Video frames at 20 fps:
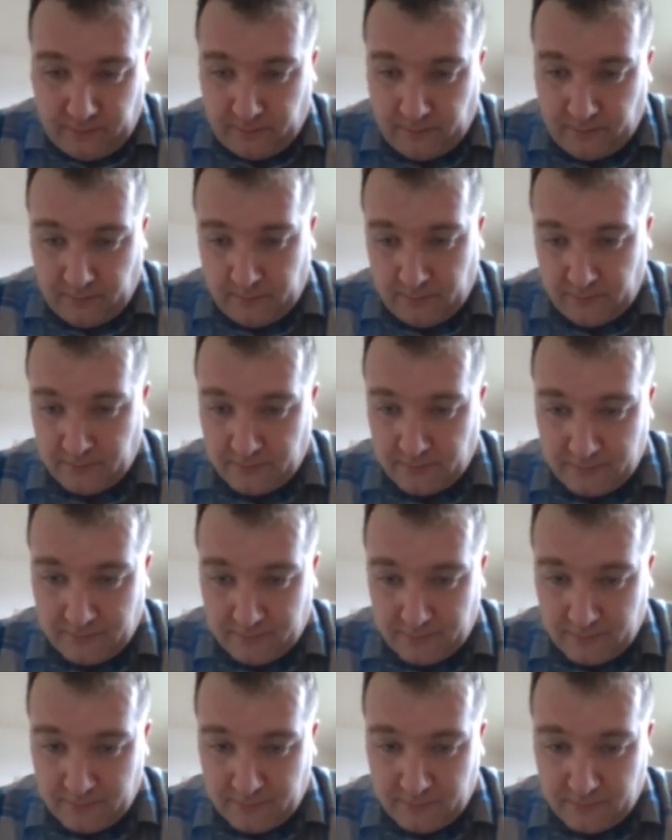
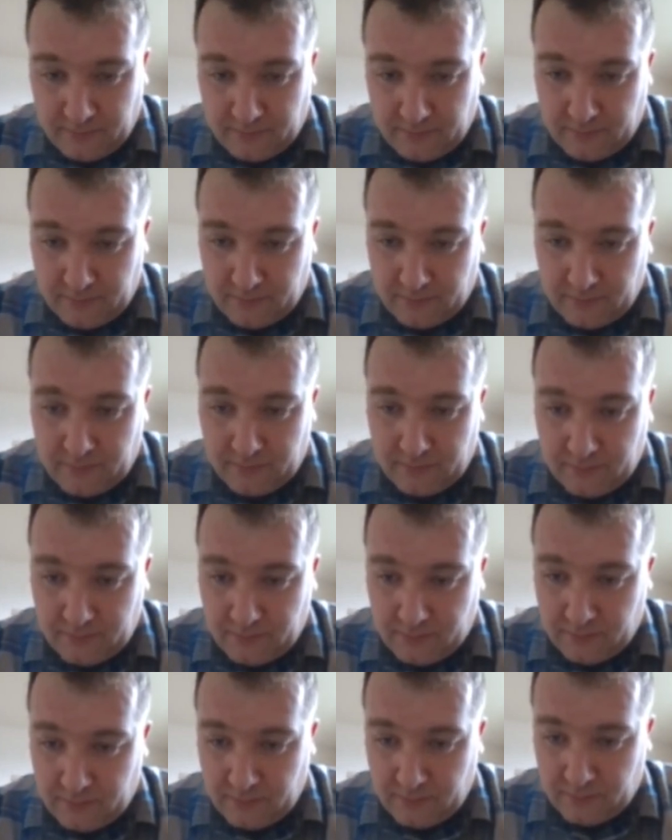
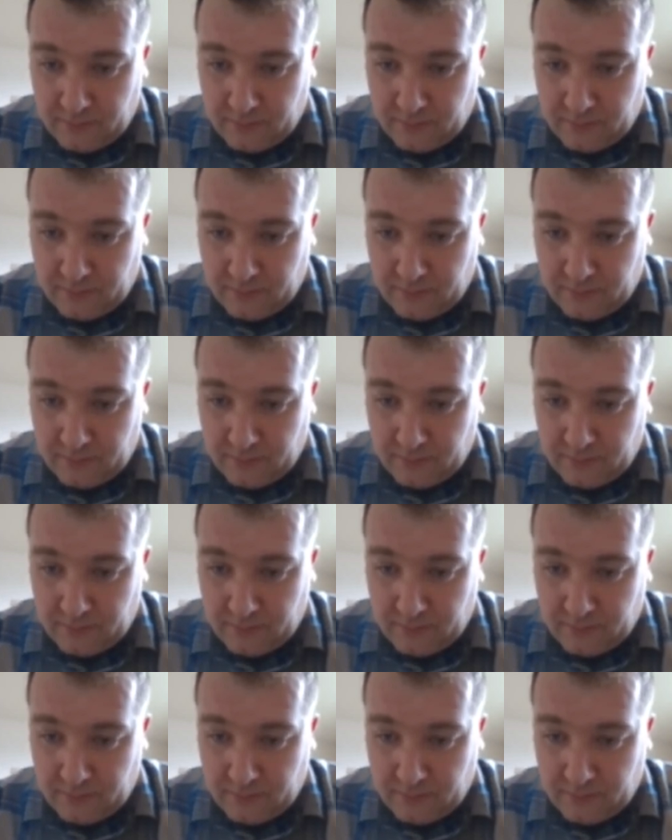[no speech]